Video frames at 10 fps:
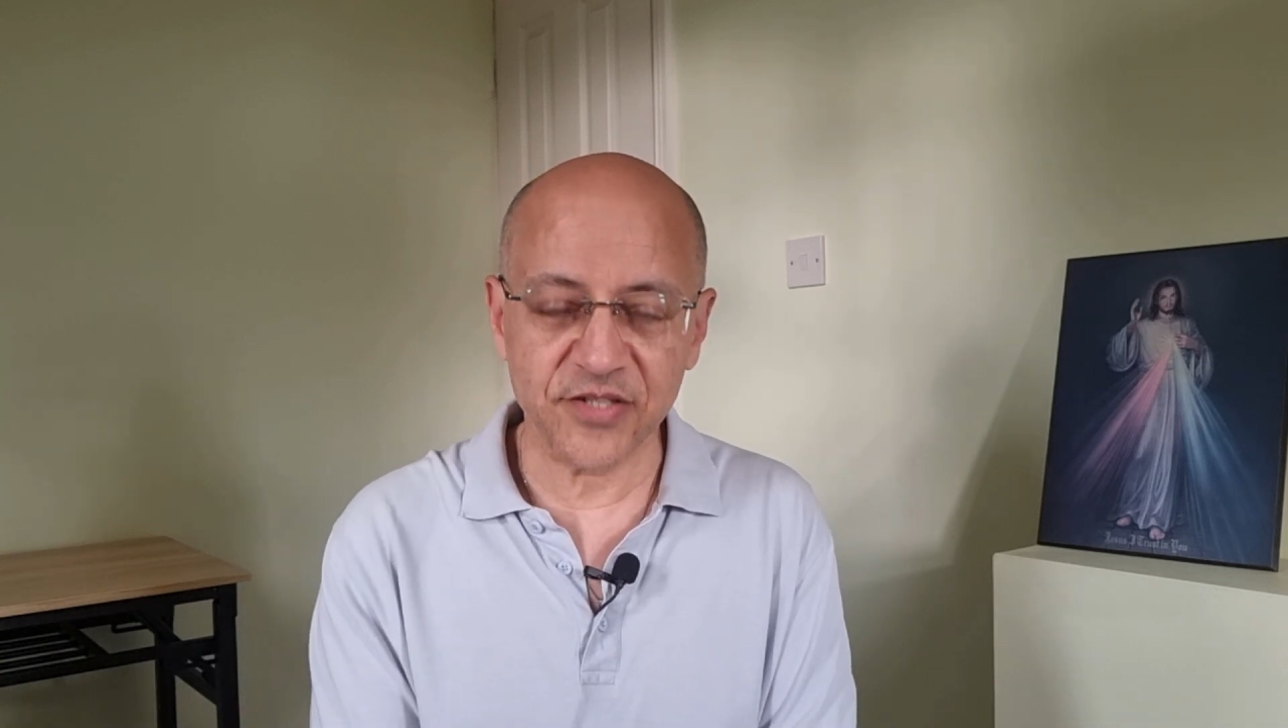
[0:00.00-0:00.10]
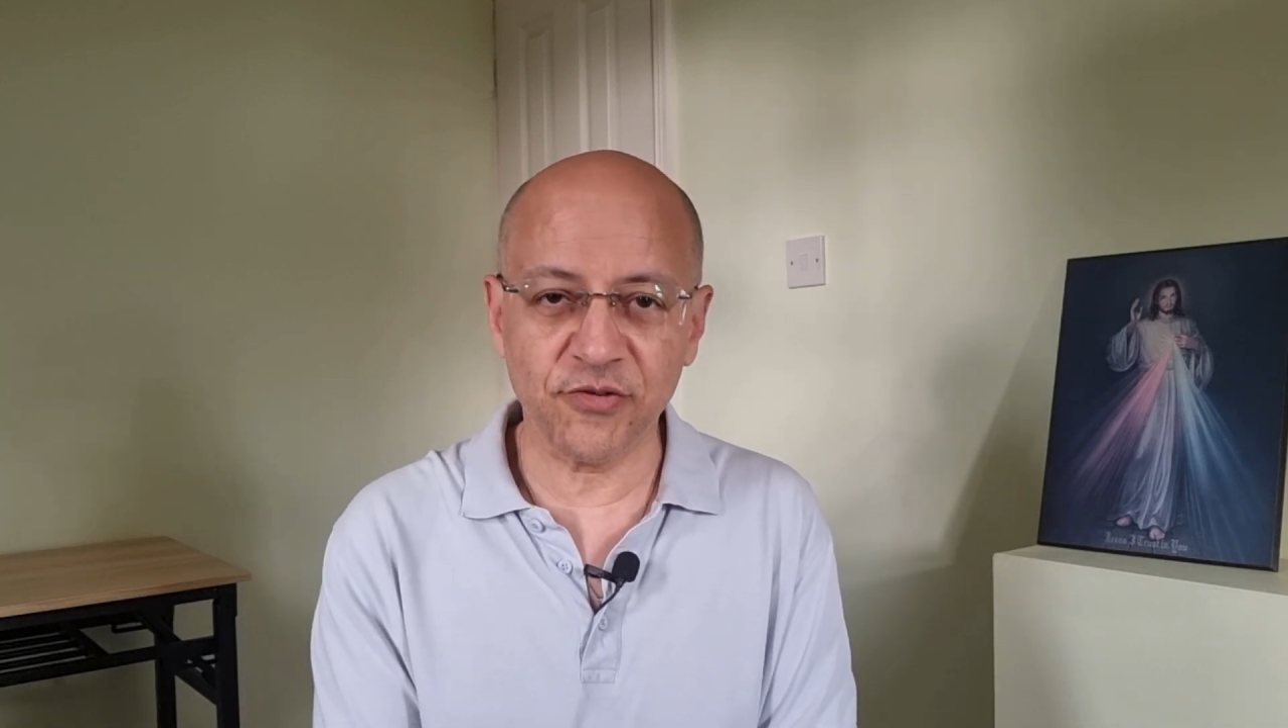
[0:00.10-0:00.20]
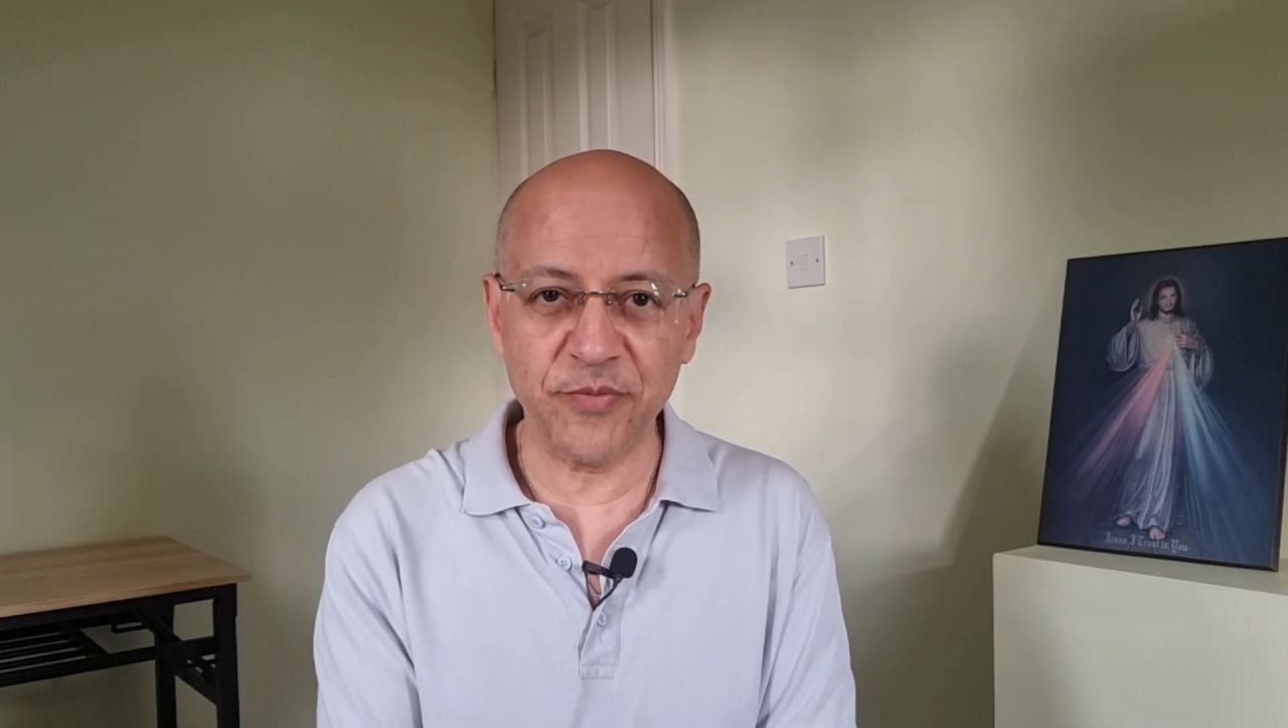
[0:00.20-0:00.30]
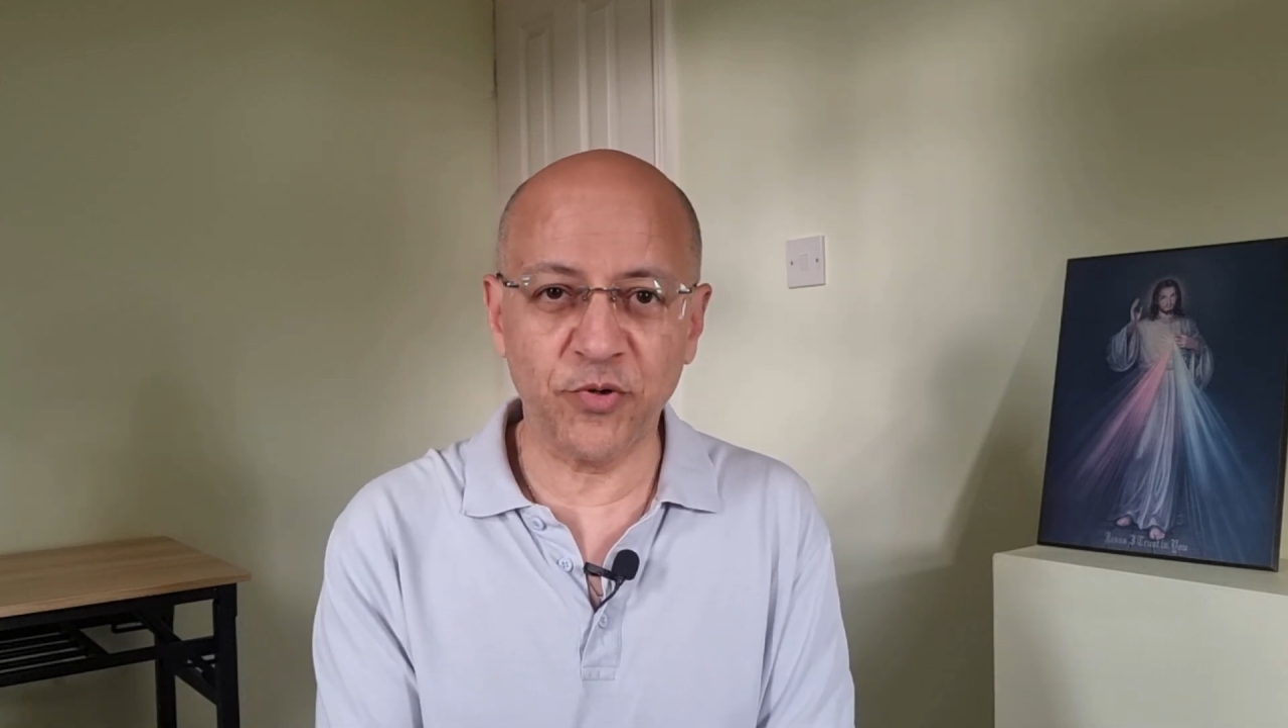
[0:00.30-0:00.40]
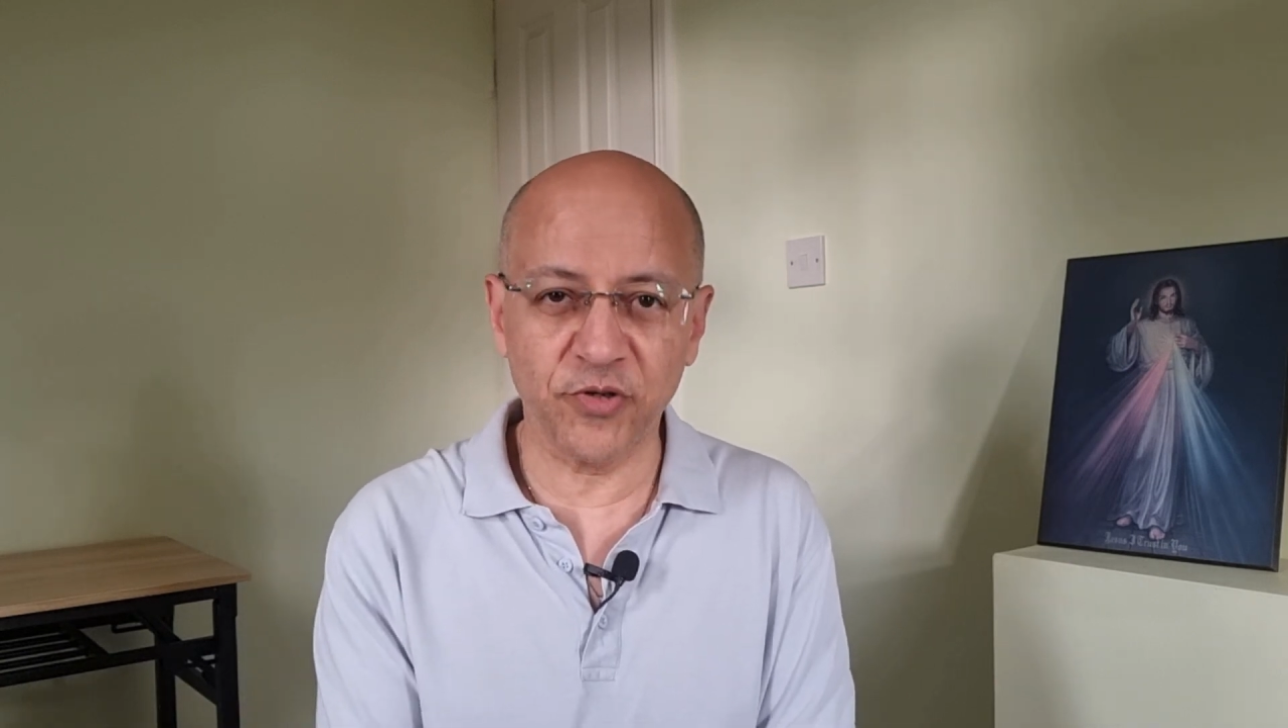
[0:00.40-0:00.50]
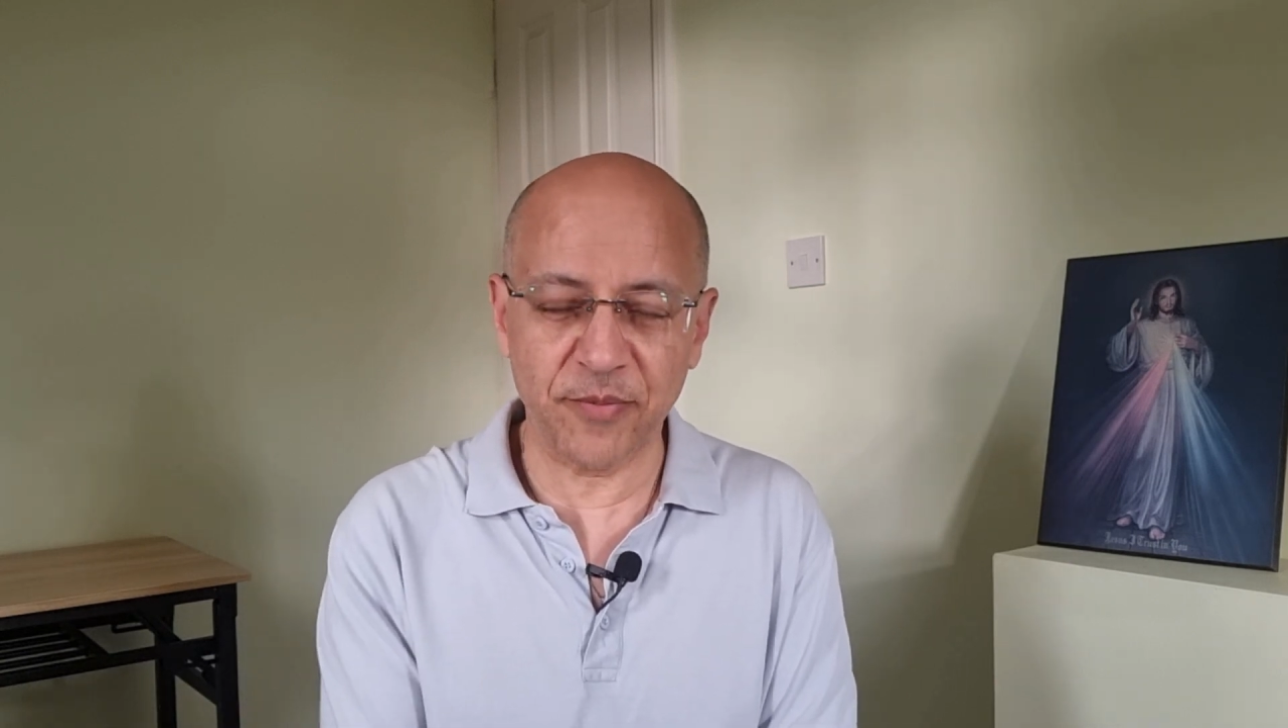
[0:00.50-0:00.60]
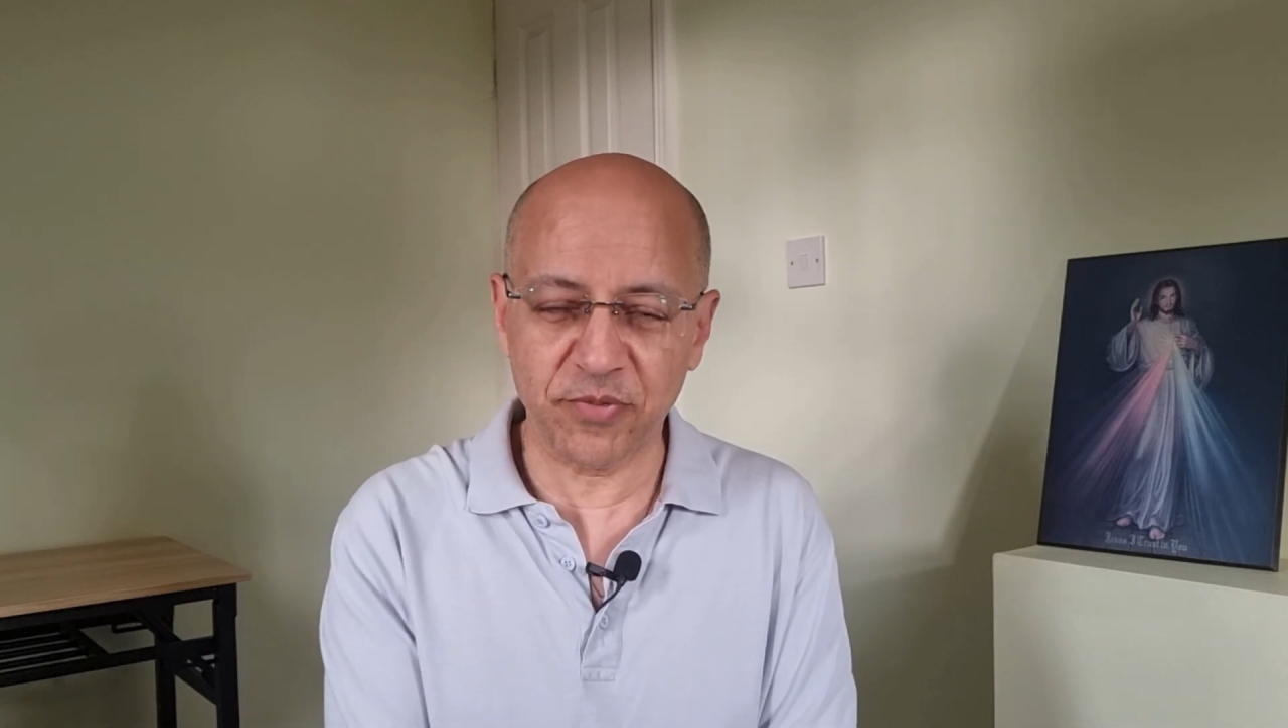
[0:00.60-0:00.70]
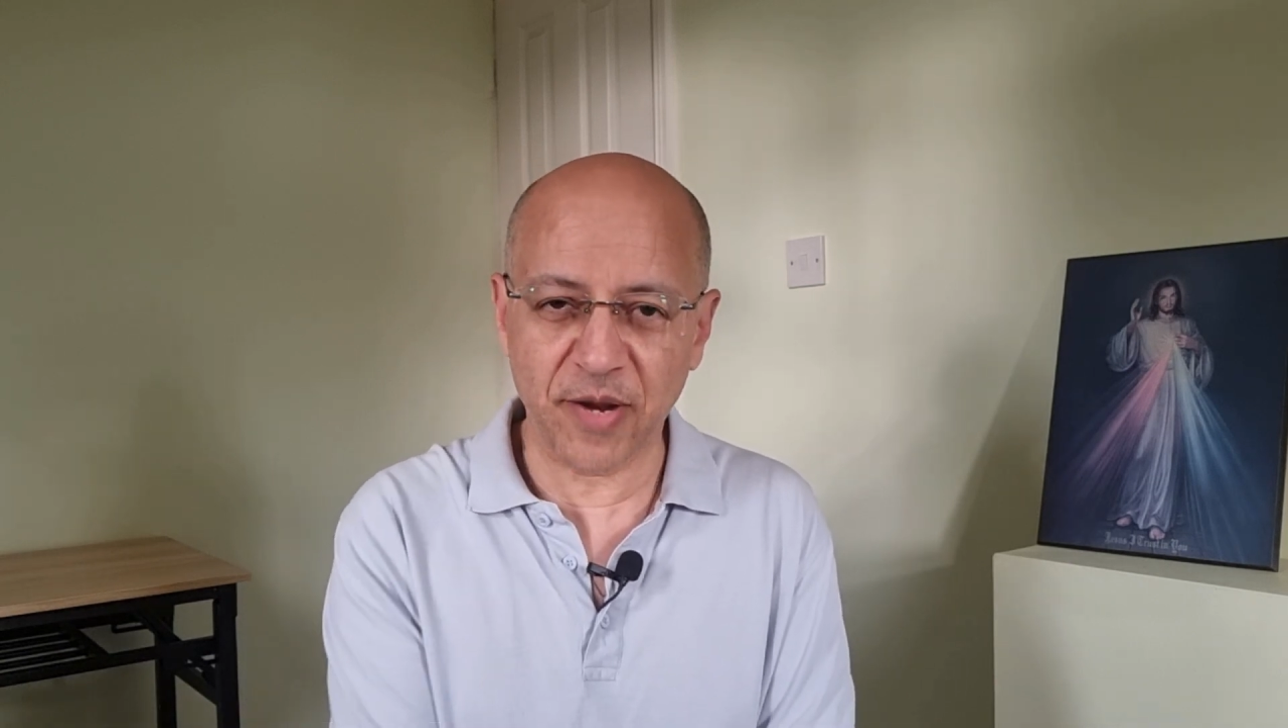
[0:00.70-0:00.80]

it's really important,